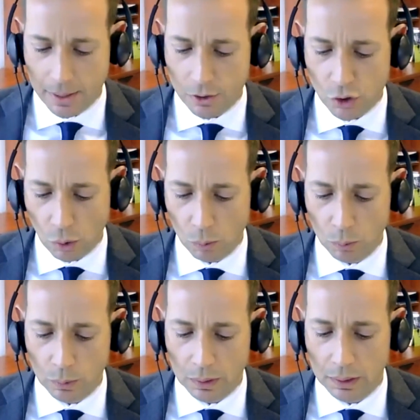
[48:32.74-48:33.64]
So
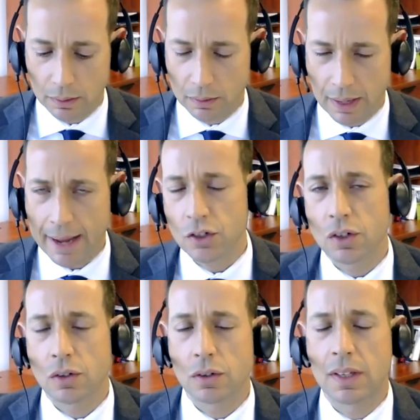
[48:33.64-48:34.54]

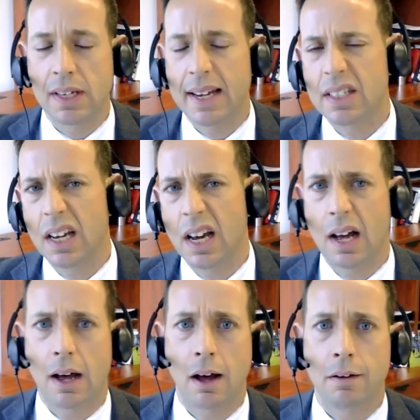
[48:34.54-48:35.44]
that's the idea
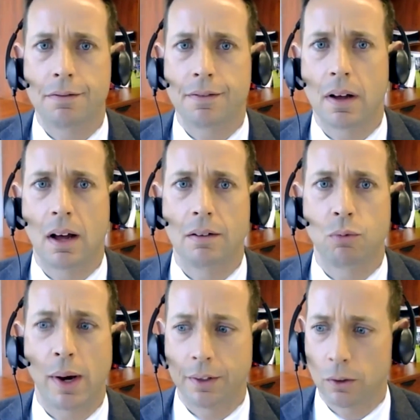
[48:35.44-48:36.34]
of
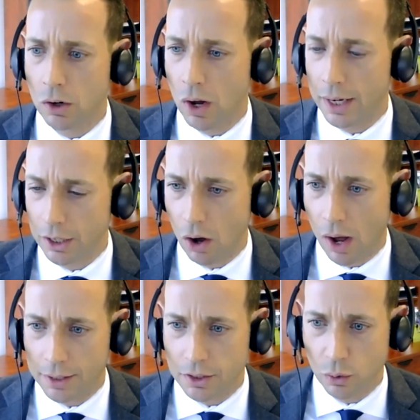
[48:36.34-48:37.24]
whether or not you
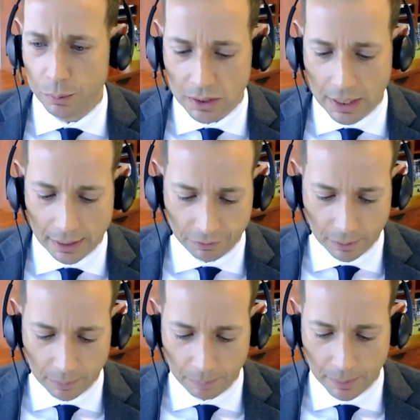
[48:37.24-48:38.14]
ought to abstain
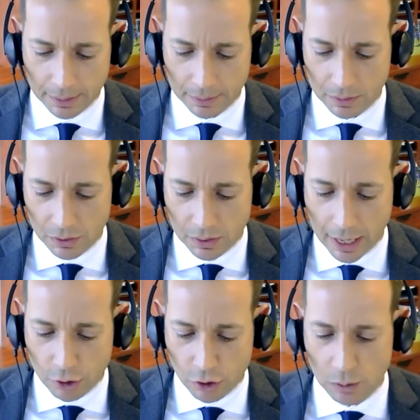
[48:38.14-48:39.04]
from
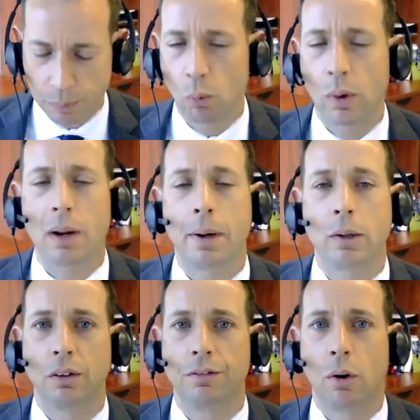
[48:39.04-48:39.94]
discussions, but what
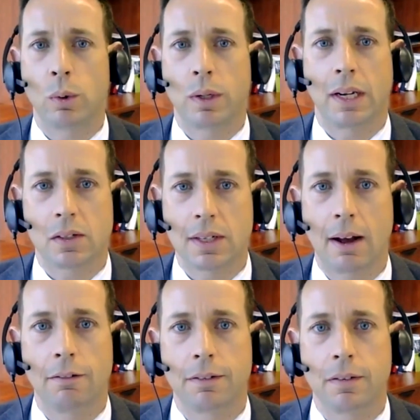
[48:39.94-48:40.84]
about the vote
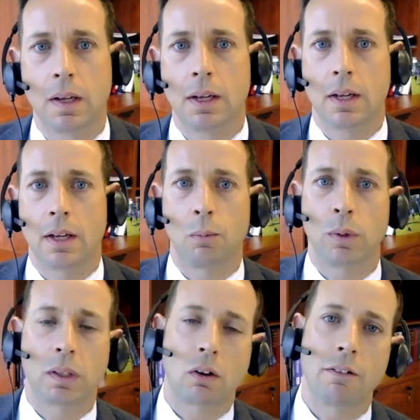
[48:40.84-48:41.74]
itself? And
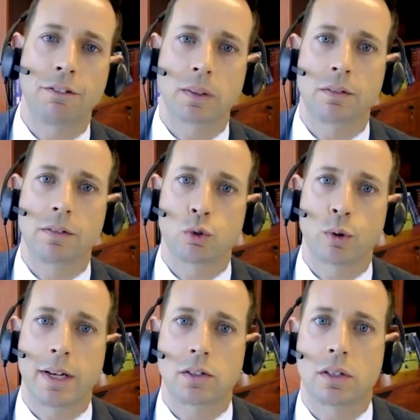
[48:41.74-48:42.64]
what the conflict of
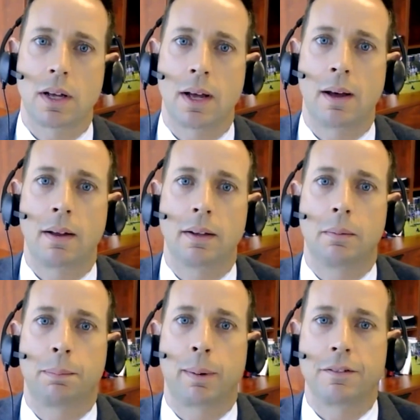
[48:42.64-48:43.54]
interest
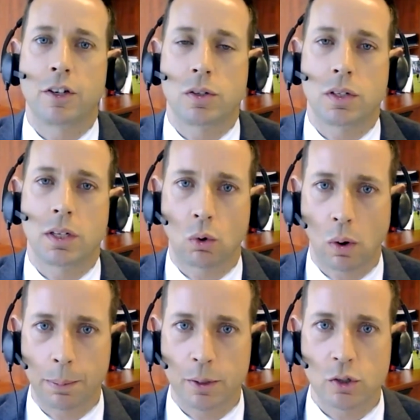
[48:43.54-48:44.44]
provisions in the
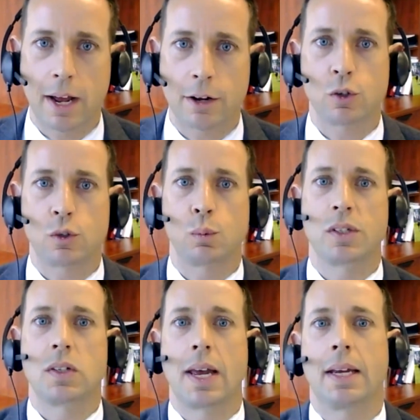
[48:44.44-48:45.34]
corporate statutes would
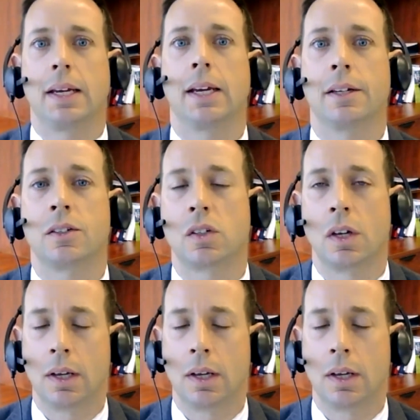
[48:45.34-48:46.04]
say is